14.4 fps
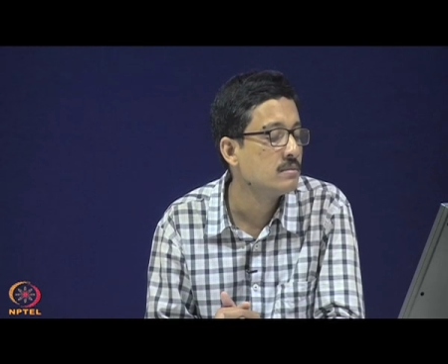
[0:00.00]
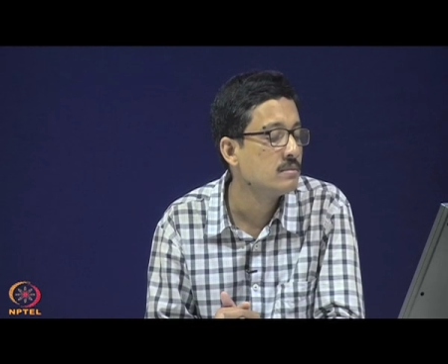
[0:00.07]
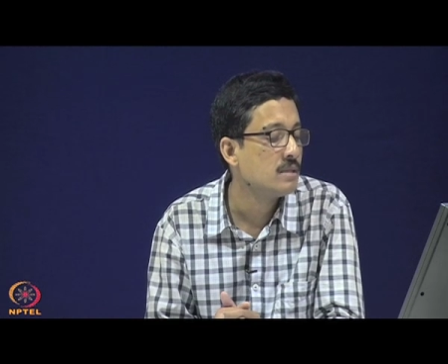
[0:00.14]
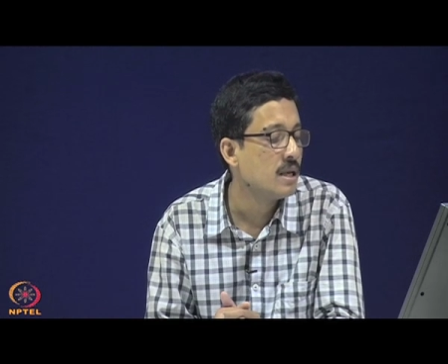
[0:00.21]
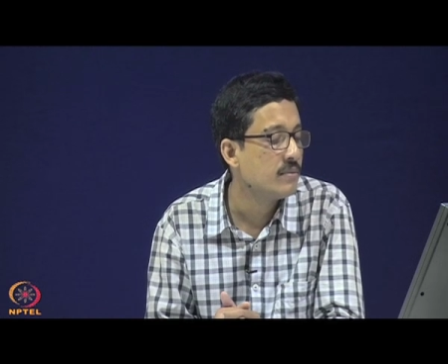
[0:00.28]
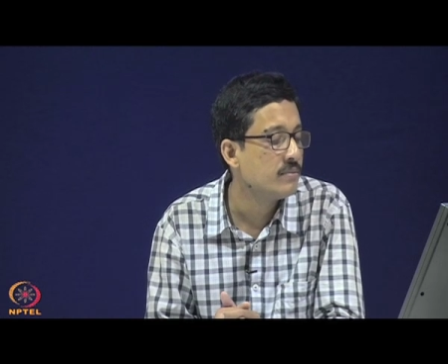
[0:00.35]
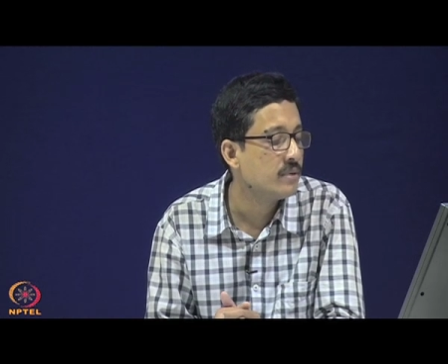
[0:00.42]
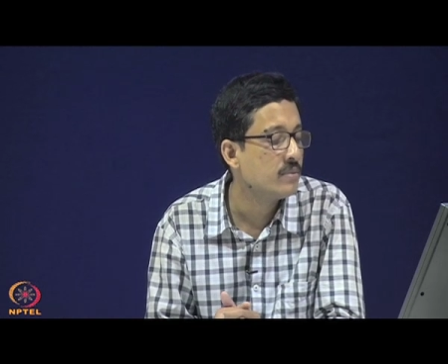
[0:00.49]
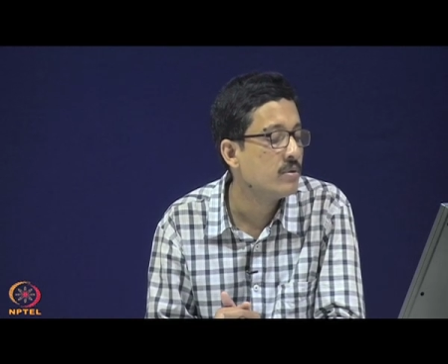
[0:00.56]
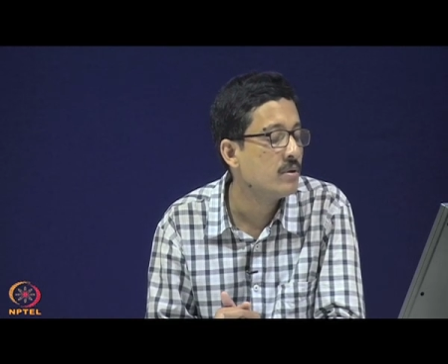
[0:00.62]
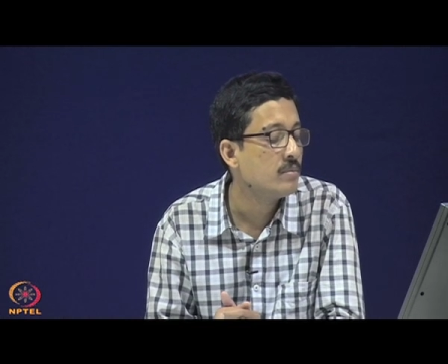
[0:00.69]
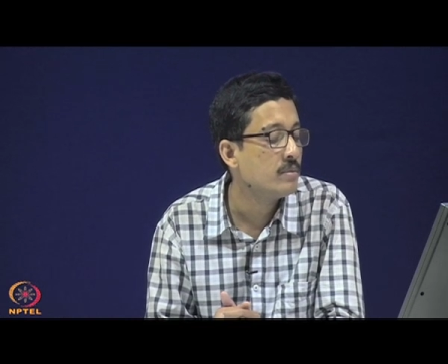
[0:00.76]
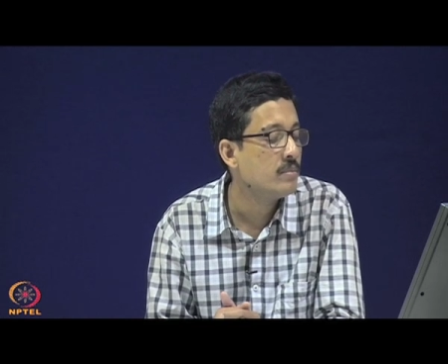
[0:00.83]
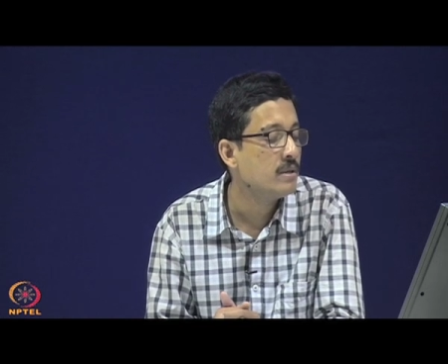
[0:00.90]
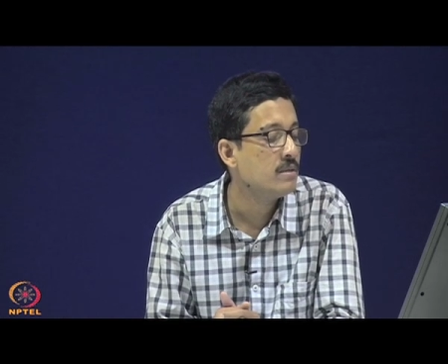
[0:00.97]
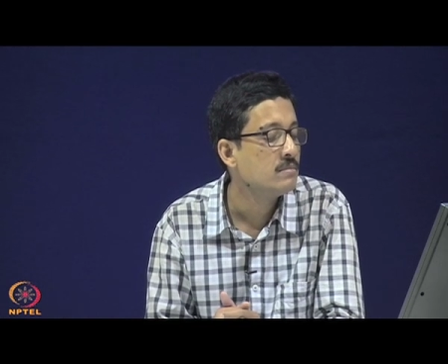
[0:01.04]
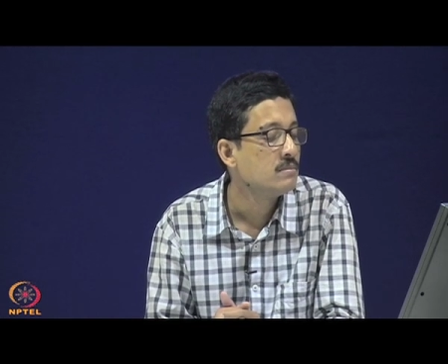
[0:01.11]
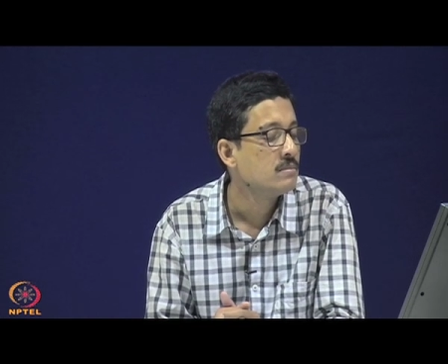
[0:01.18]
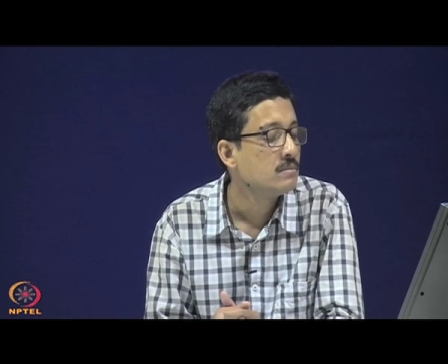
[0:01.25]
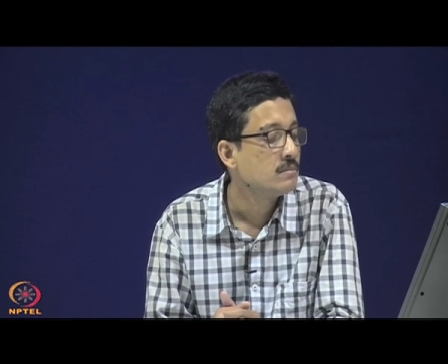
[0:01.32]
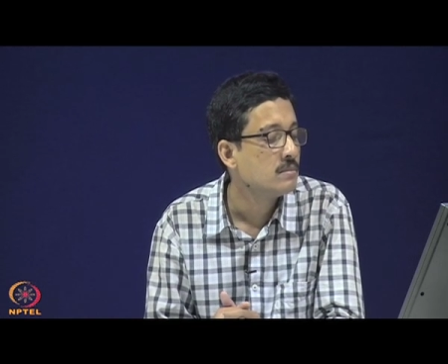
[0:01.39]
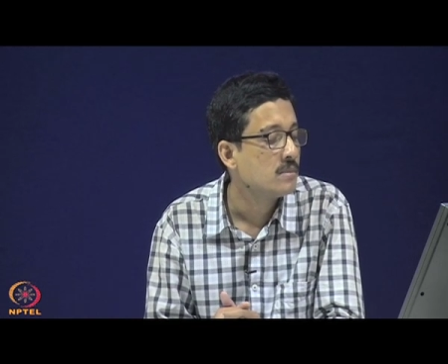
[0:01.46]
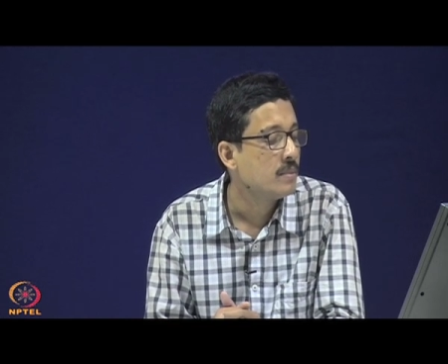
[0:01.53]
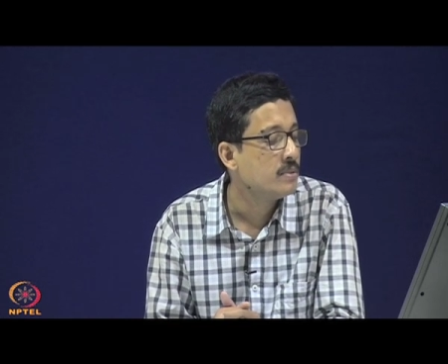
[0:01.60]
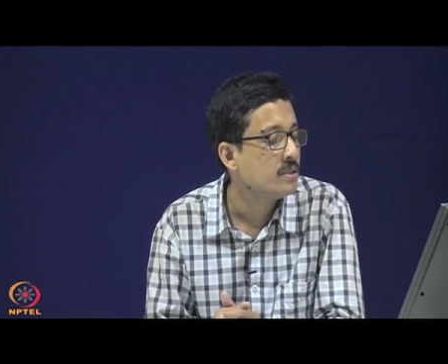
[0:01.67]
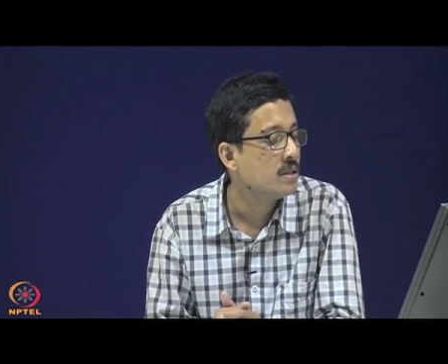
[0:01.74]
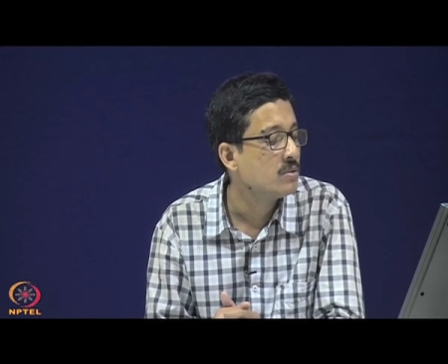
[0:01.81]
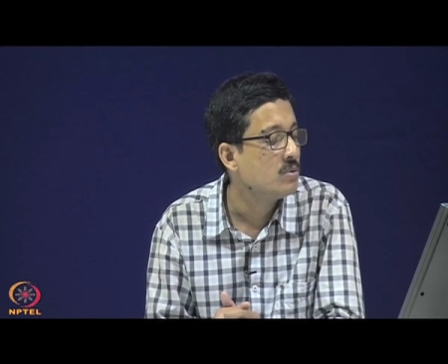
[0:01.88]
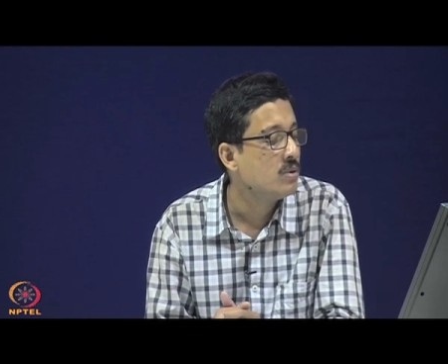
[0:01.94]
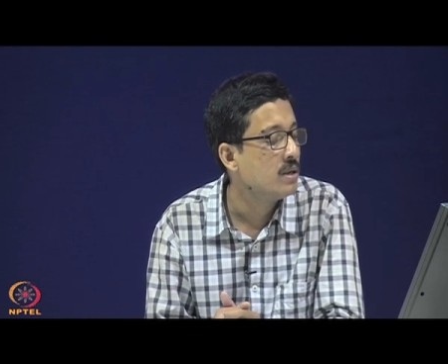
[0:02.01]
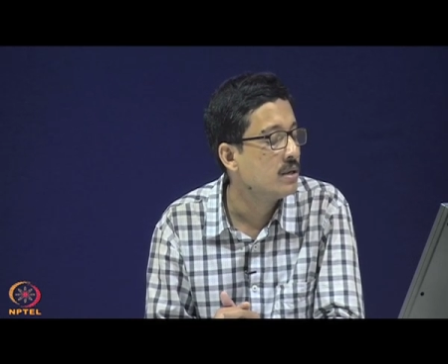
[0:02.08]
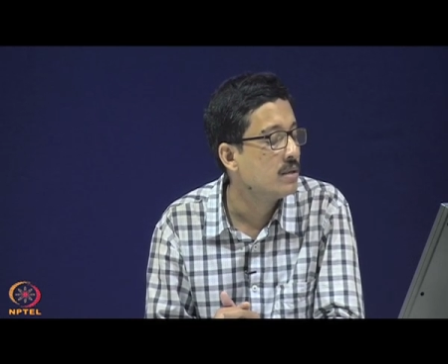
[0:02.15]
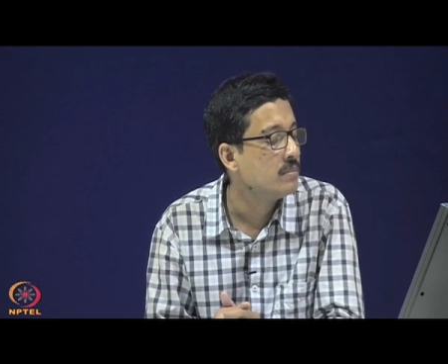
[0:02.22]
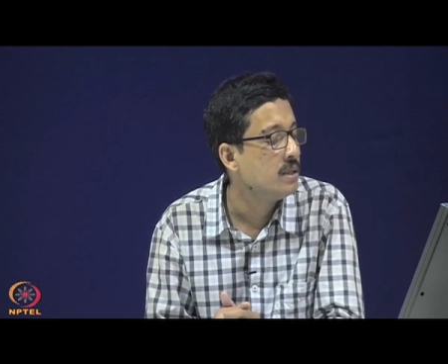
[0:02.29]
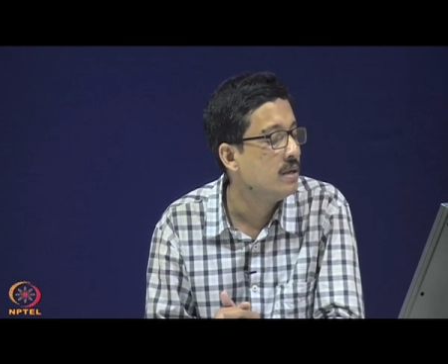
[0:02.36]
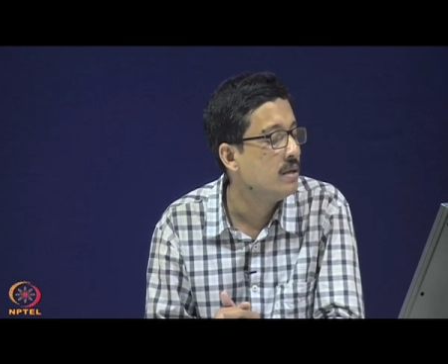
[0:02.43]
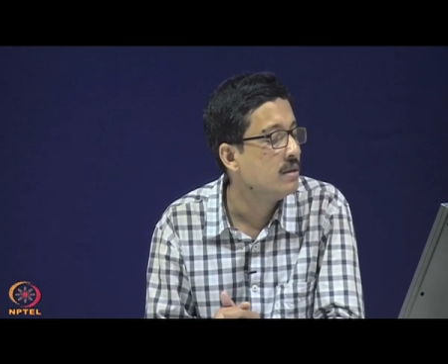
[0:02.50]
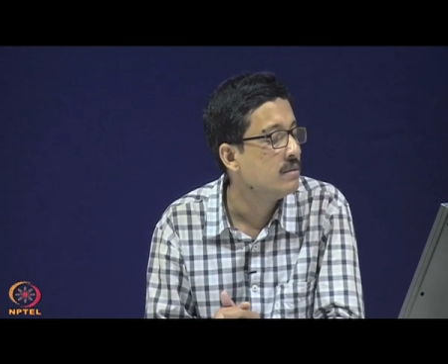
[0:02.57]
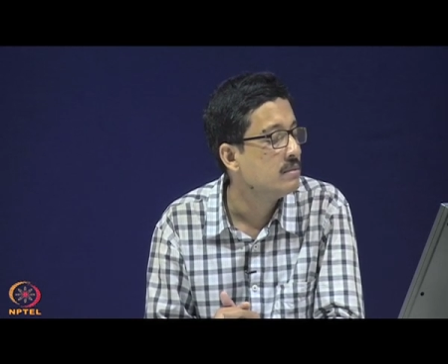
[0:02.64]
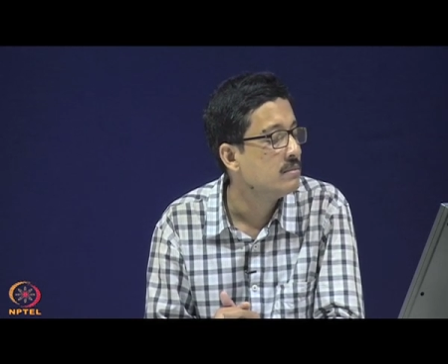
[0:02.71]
lifetime or maybe emission quantum yield.